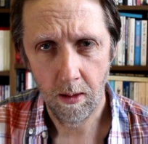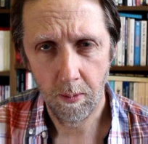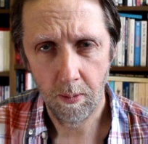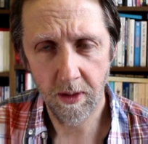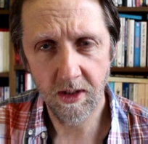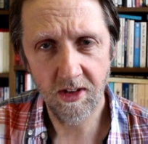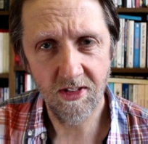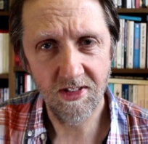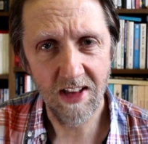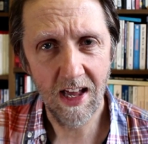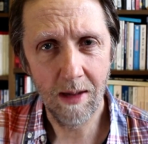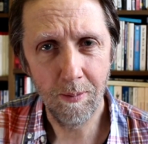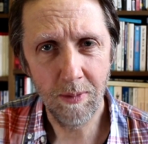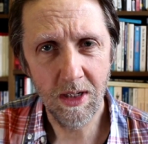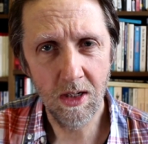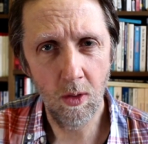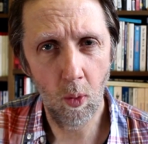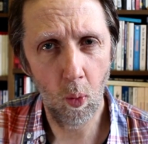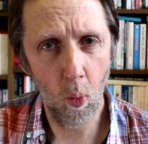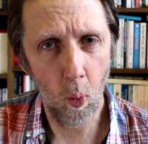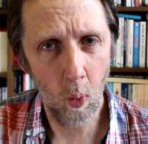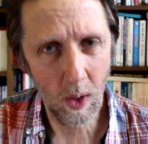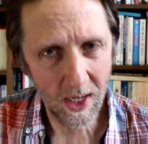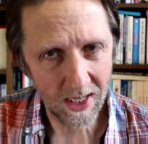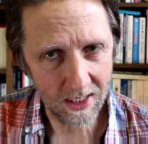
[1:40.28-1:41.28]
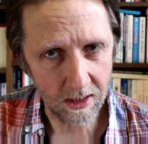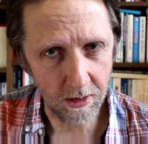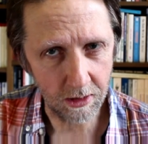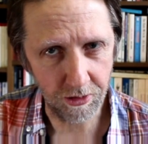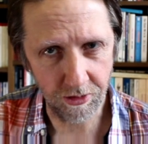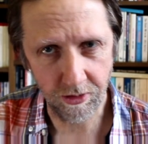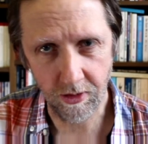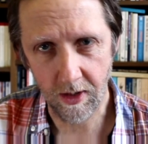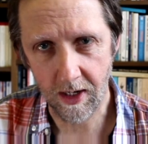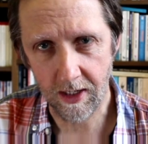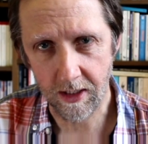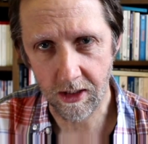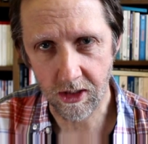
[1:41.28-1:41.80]
But does that mean a winning
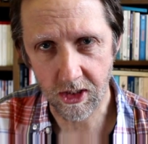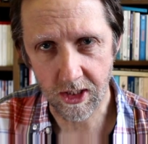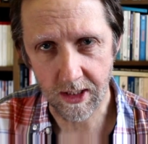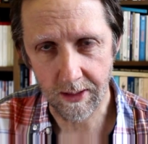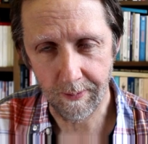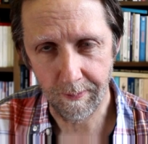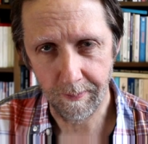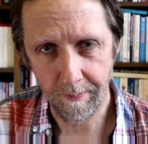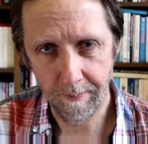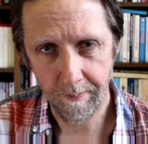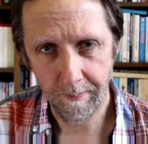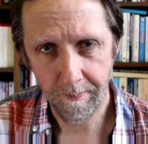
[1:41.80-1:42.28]
strategy?